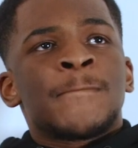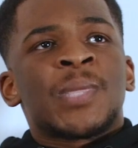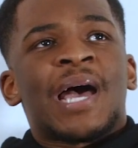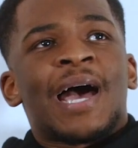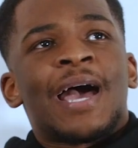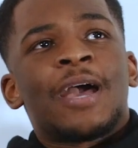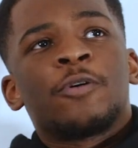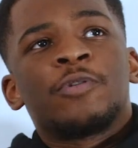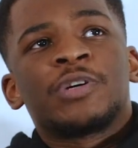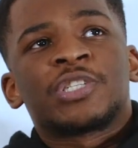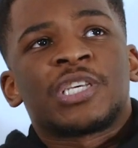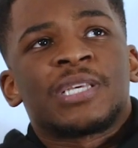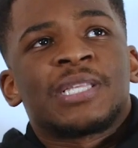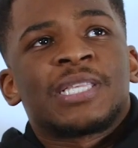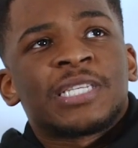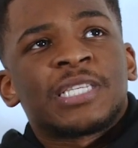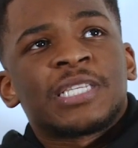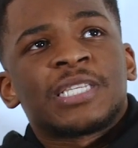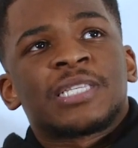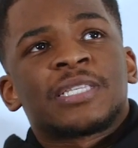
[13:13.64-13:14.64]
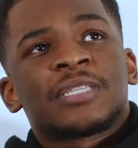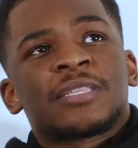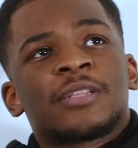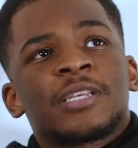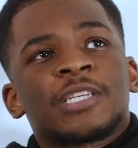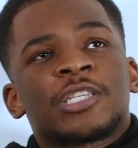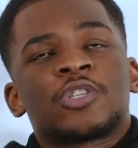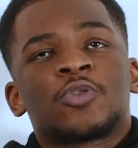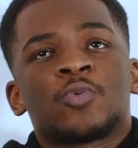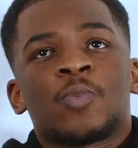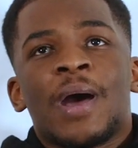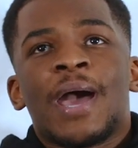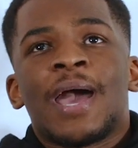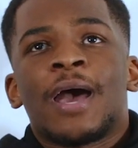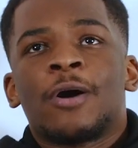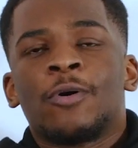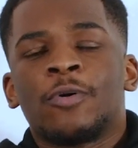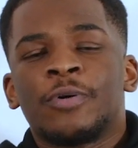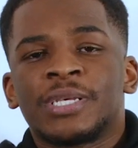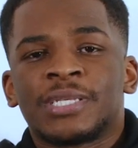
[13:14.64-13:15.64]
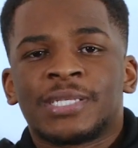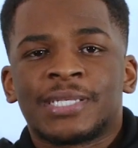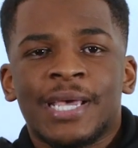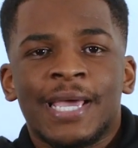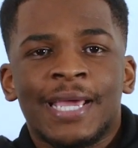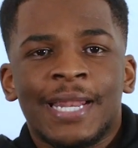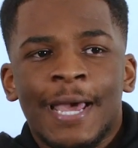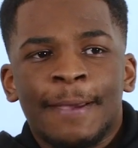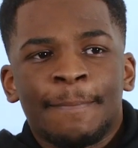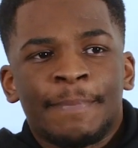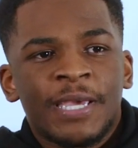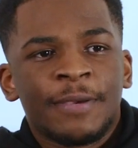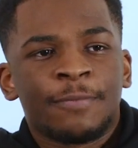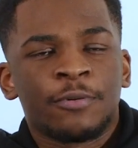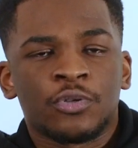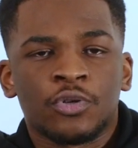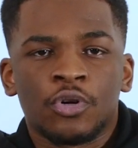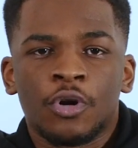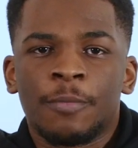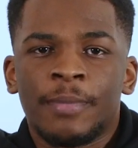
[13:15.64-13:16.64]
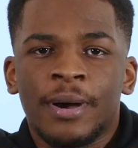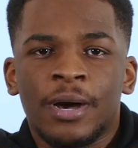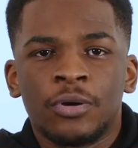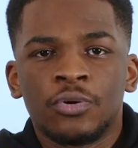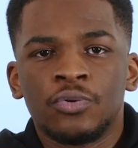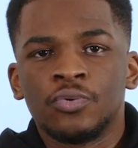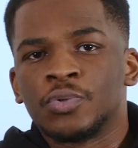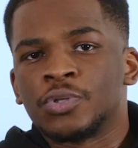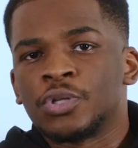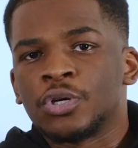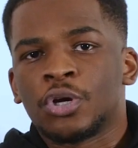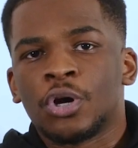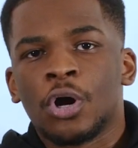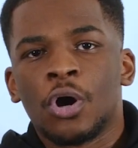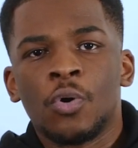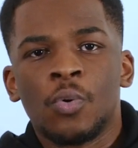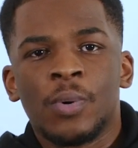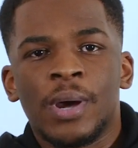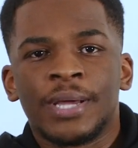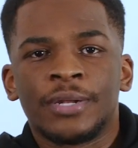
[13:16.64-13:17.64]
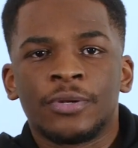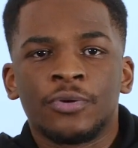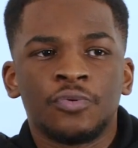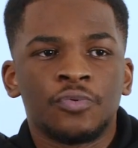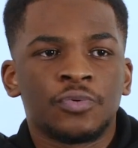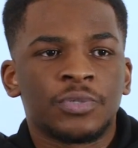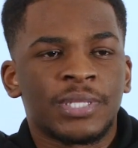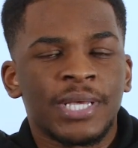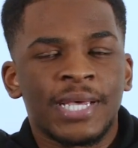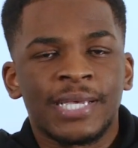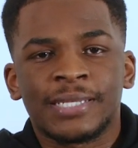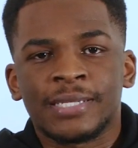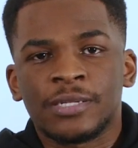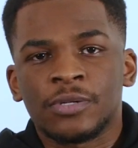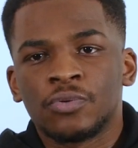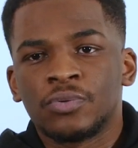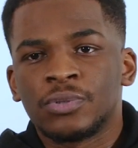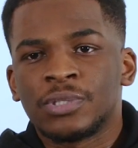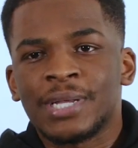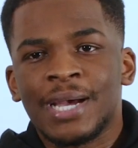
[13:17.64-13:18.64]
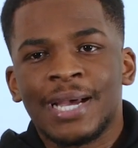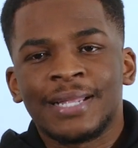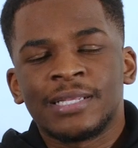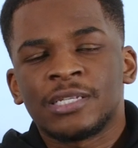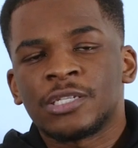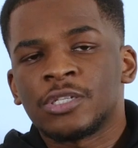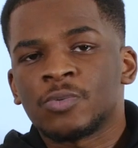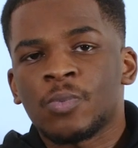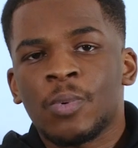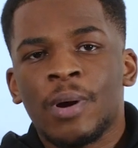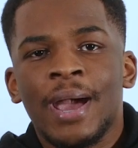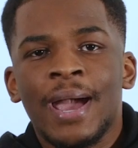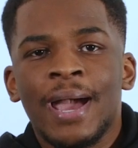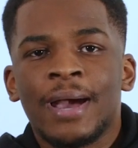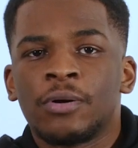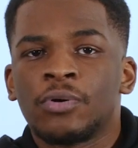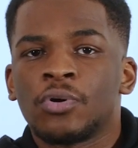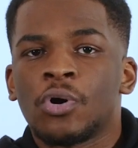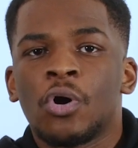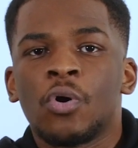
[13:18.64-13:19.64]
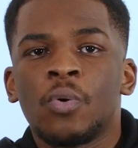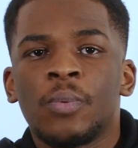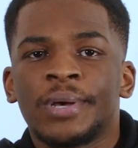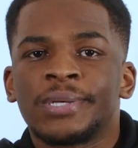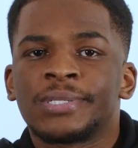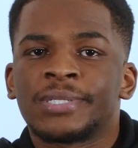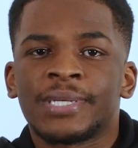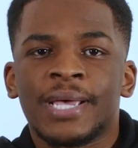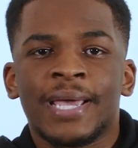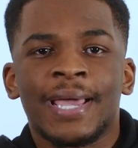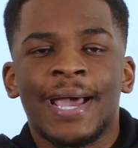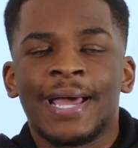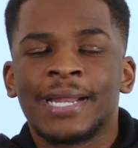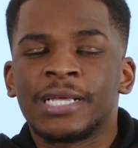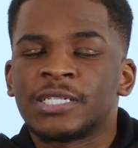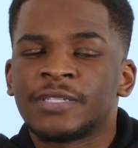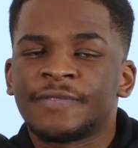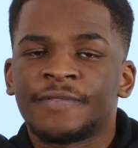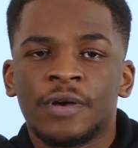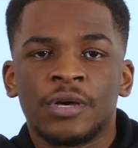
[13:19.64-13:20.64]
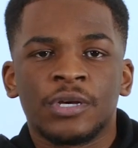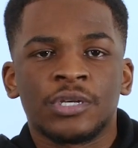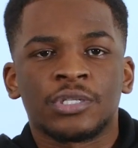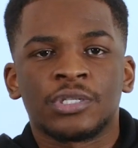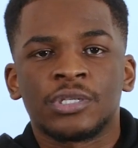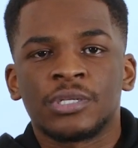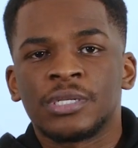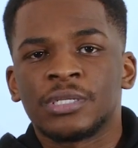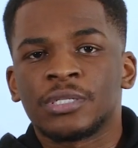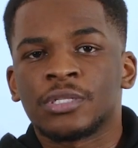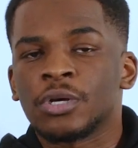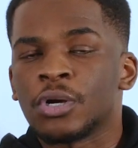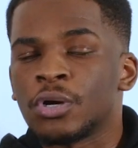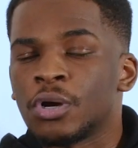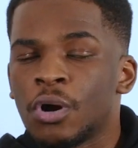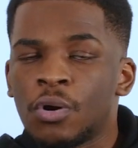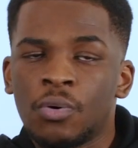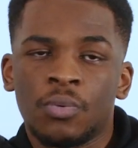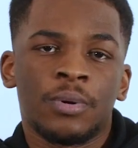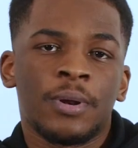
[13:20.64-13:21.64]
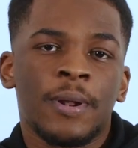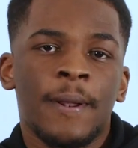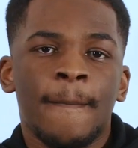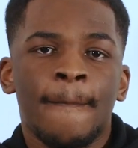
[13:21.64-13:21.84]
I always say, this is why I always say, like, people talk about who's the GOAT and who's this and who's that. And this is why I always say Alex Ferguson is the GOAT.